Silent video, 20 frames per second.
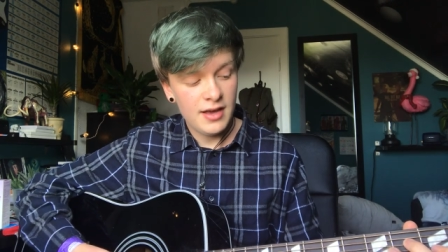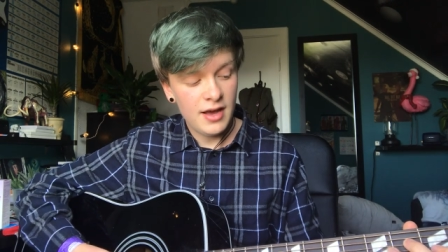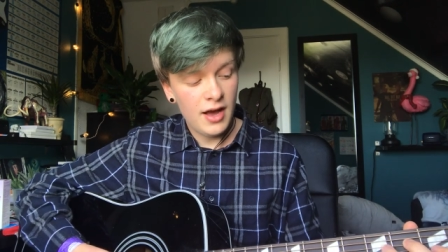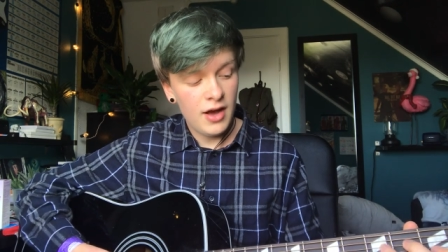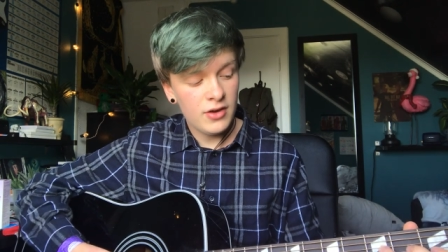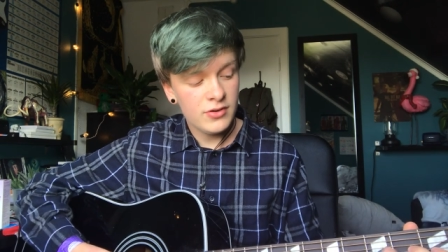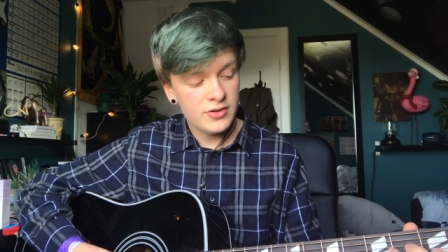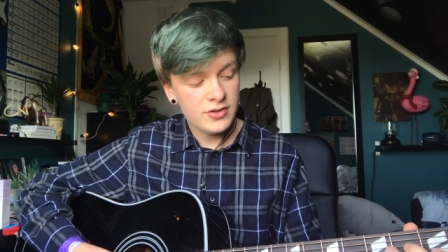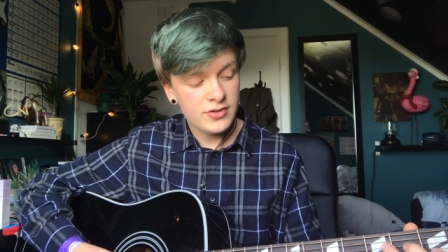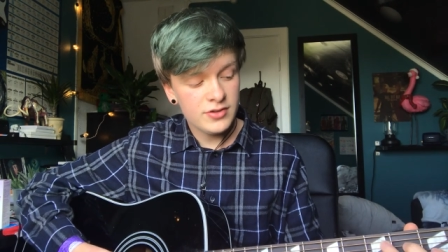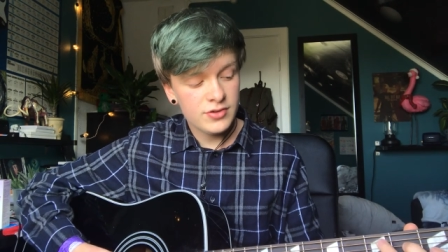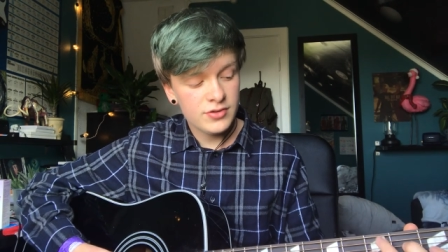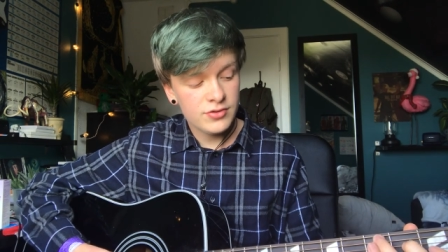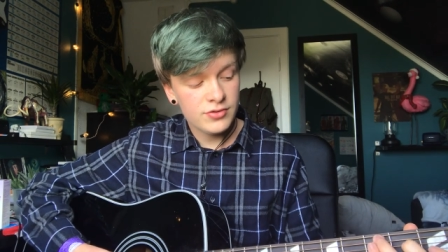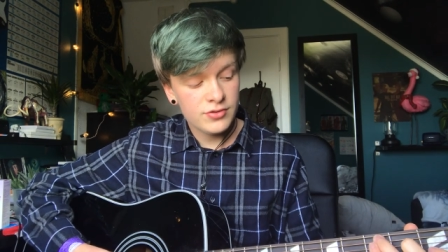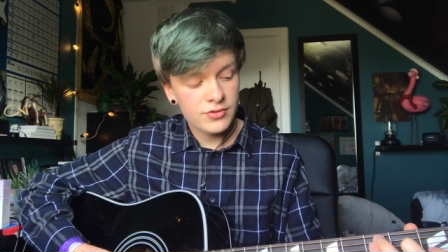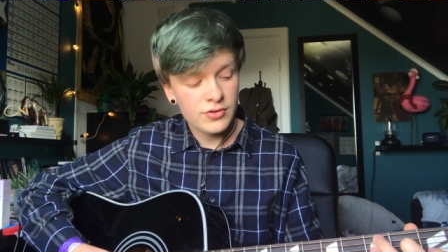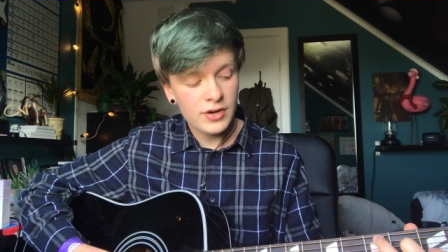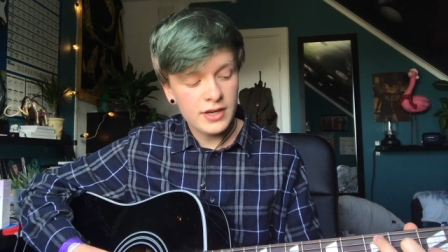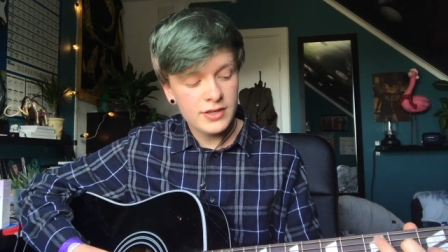I'll just
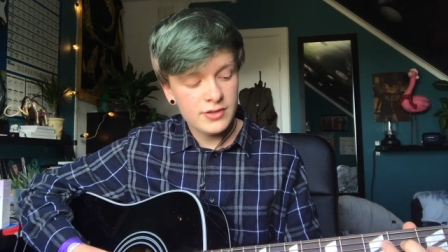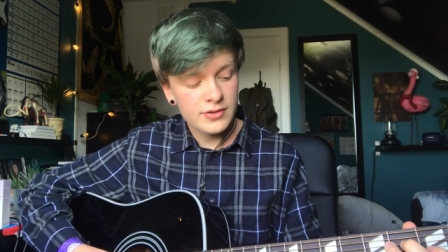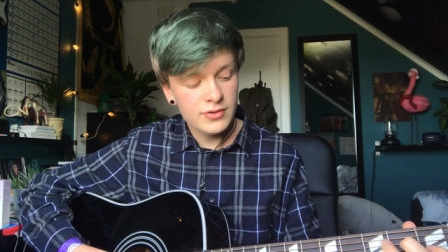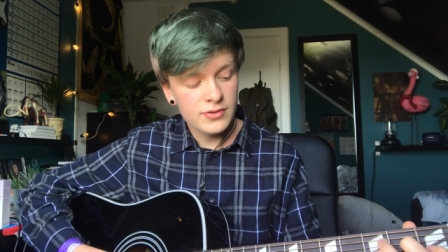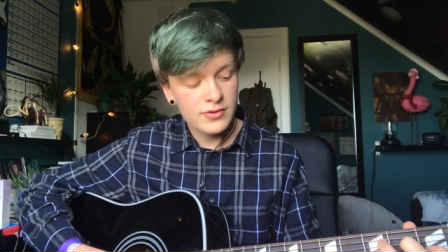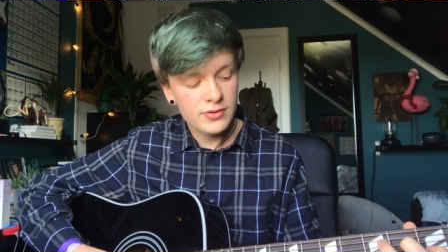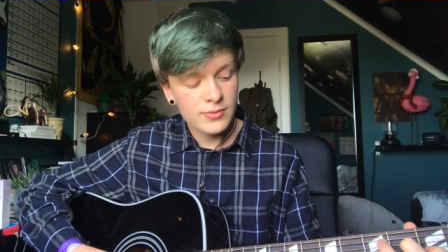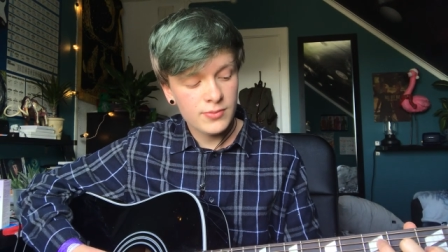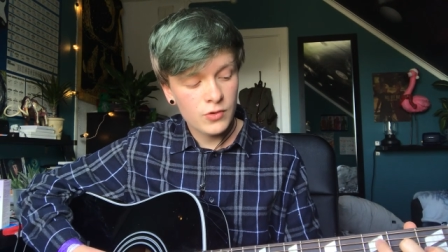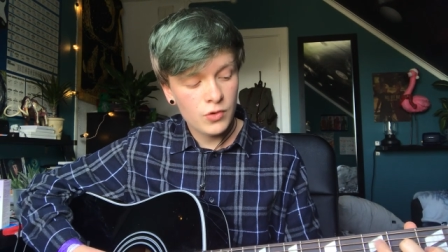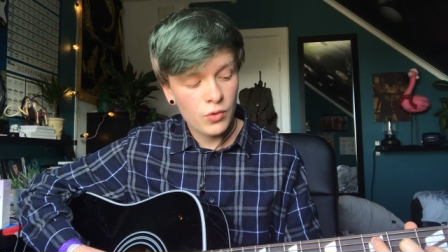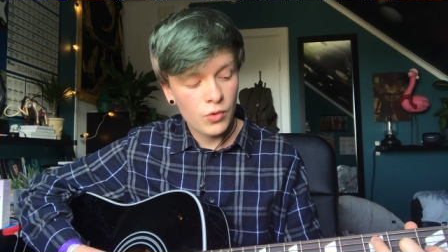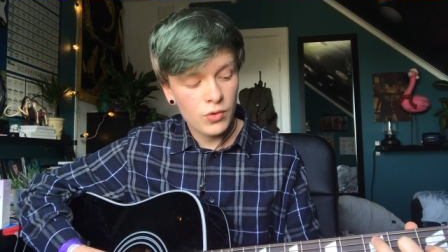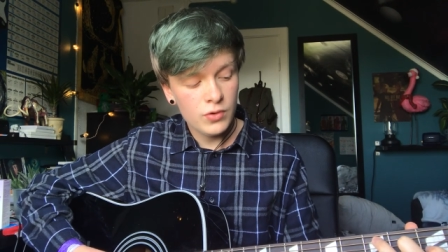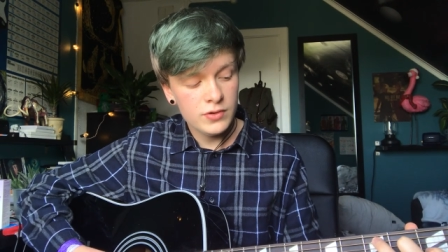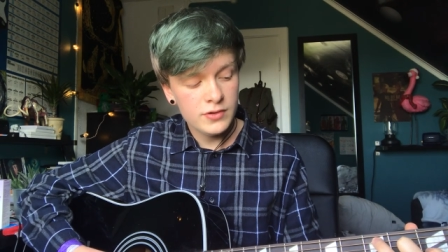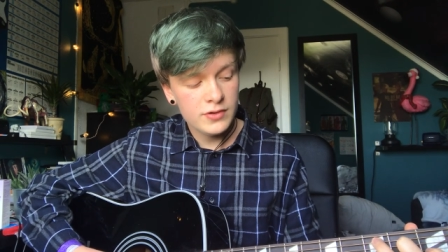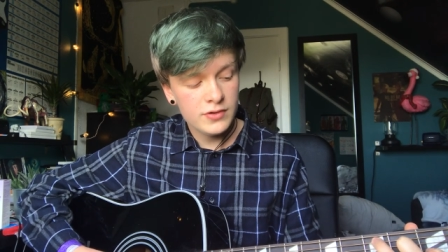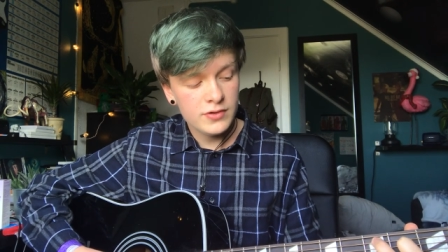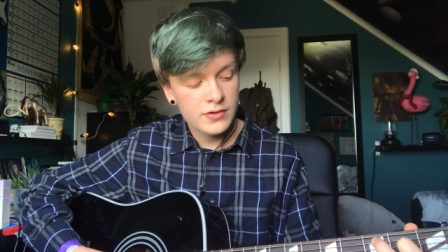try to do some
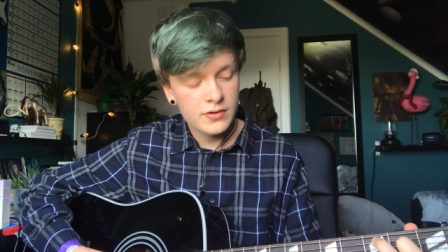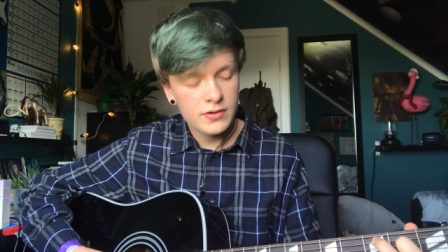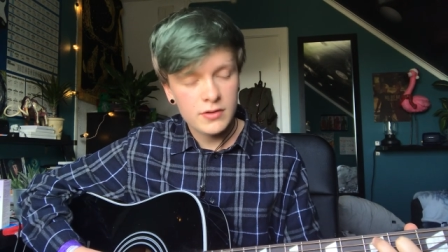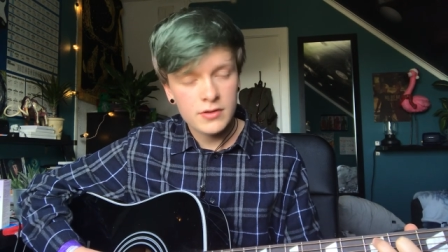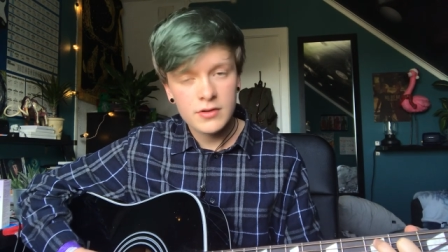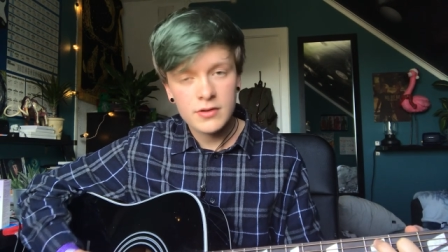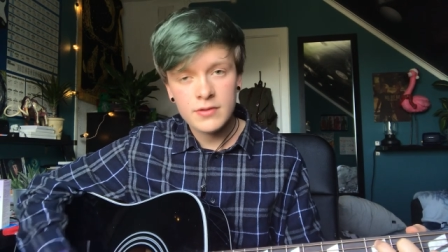chords.